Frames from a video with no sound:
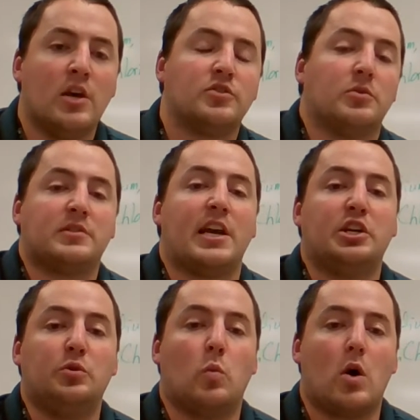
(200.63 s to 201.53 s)
So
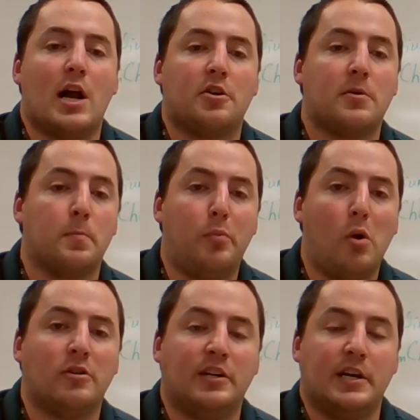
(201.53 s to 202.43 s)
taking water and
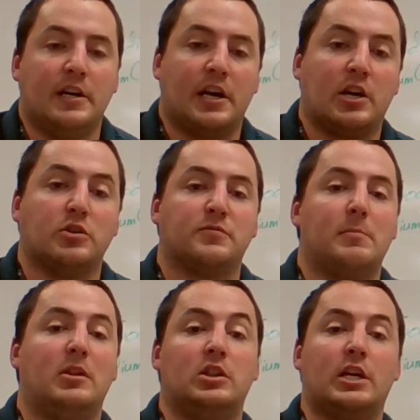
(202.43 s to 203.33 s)
boiling it, it goes
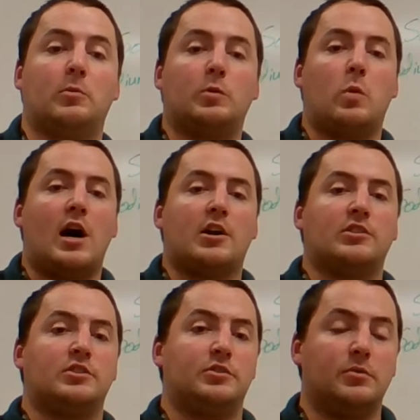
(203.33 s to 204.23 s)
from a liquid
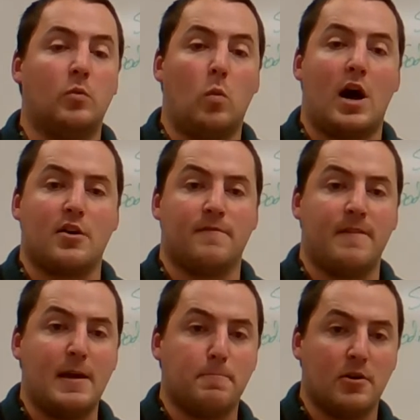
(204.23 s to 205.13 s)
water to water
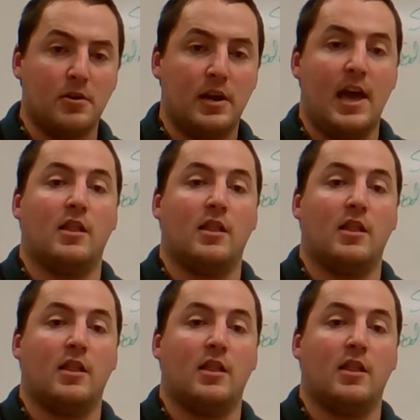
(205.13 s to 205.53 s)
vapor.